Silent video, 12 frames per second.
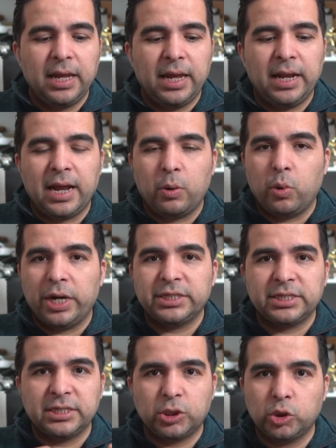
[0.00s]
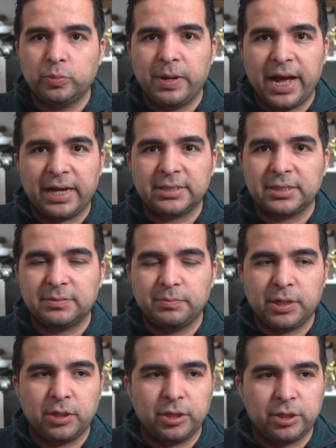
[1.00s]
and I wasted 2 bags
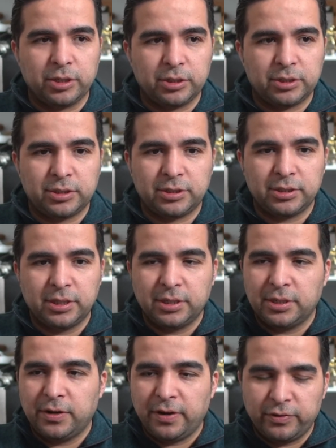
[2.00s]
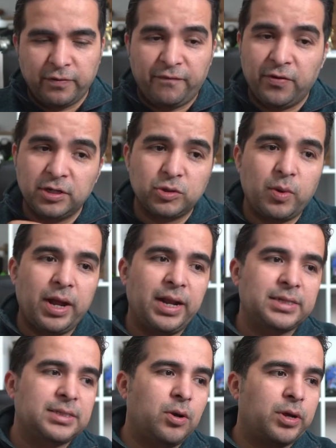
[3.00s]
because the first one
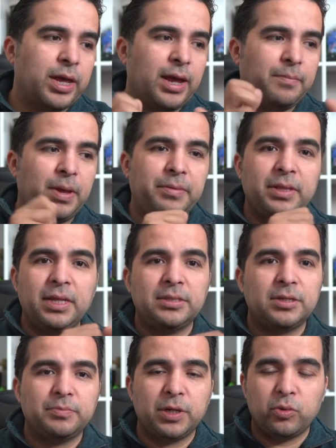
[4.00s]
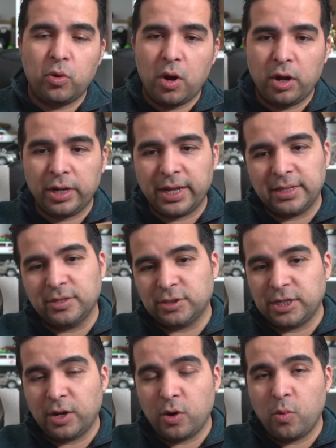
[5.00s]
I said, okay, I maybe did something wrong, and the
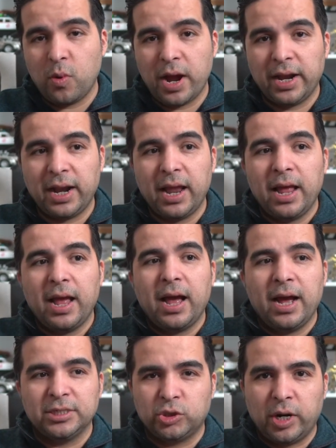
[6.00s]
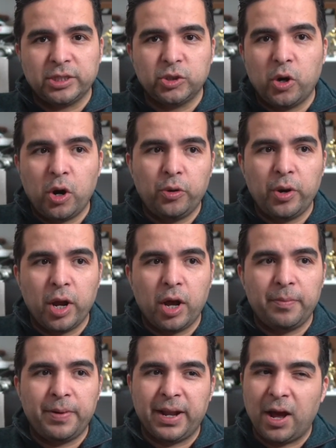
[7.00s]
second one I tried to hurry
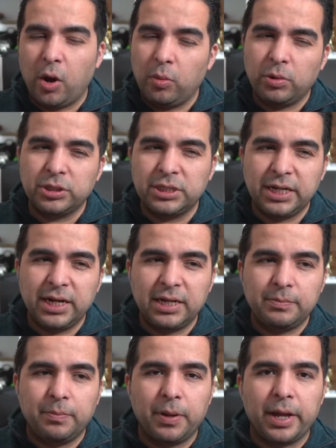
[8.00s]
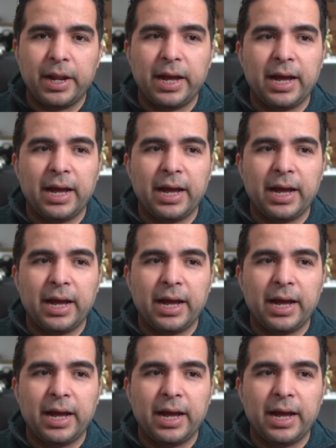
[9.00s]
up and I almost did it, but